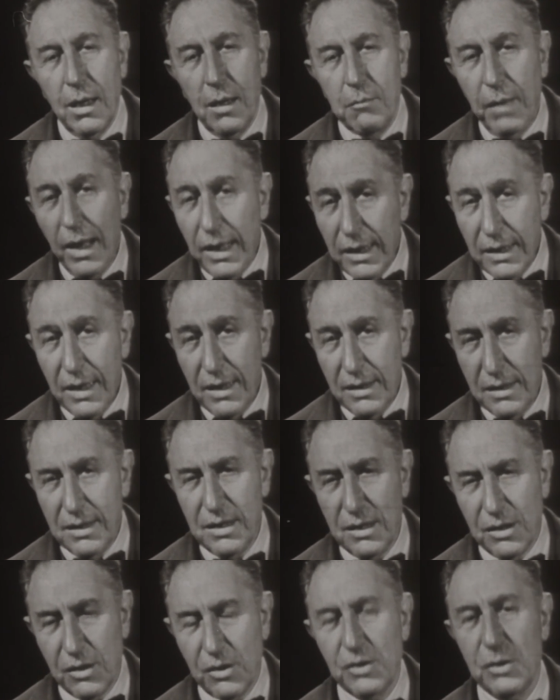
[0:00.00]
By
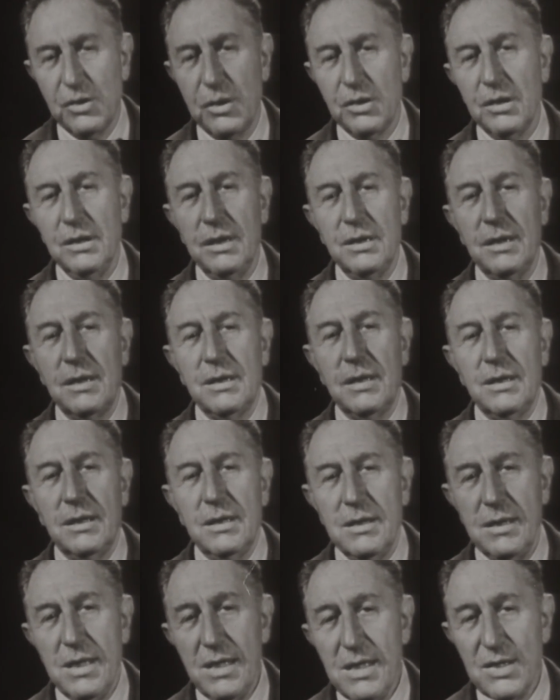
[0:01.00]
1900,
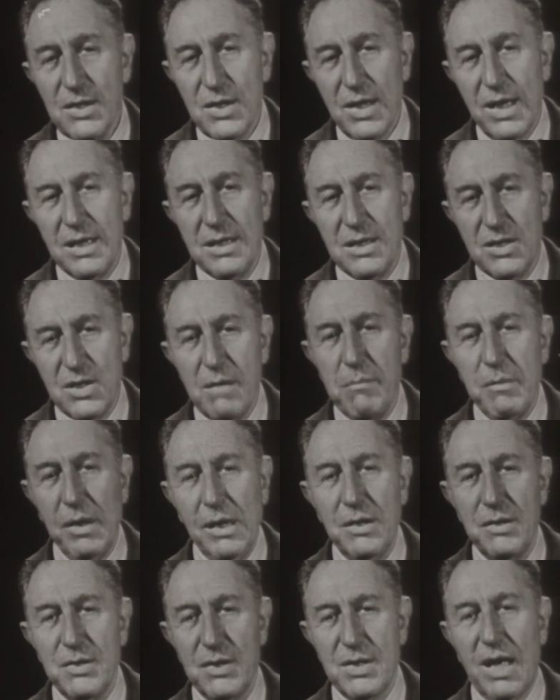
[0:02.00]
this and
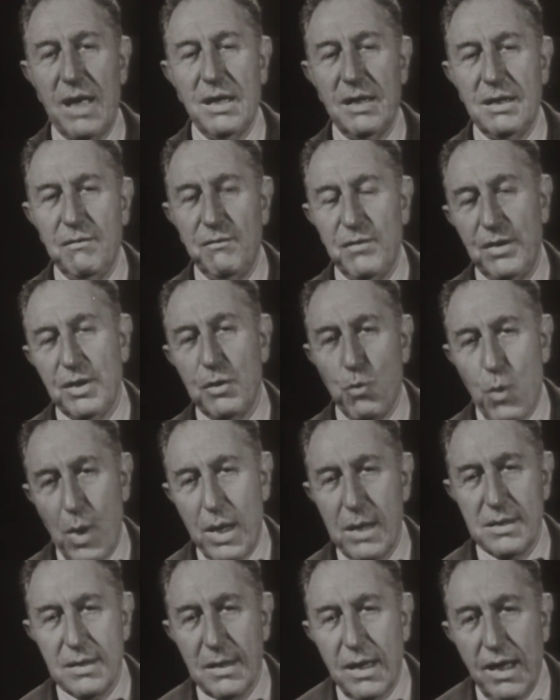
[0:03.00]
similar scientific
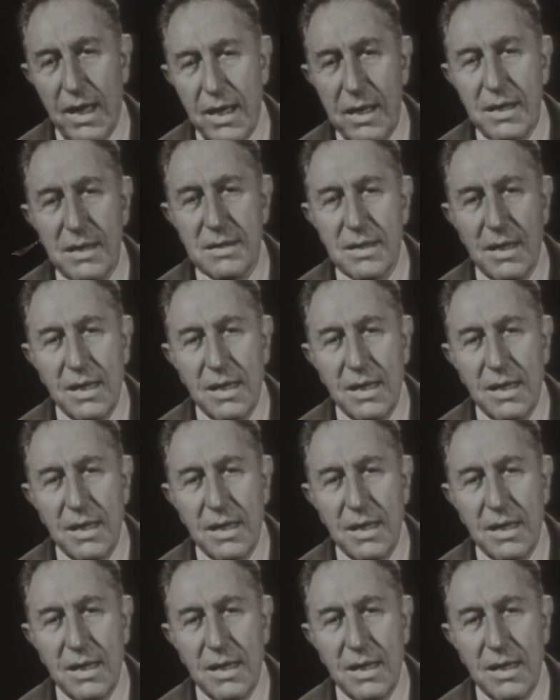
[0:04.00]
wisecracks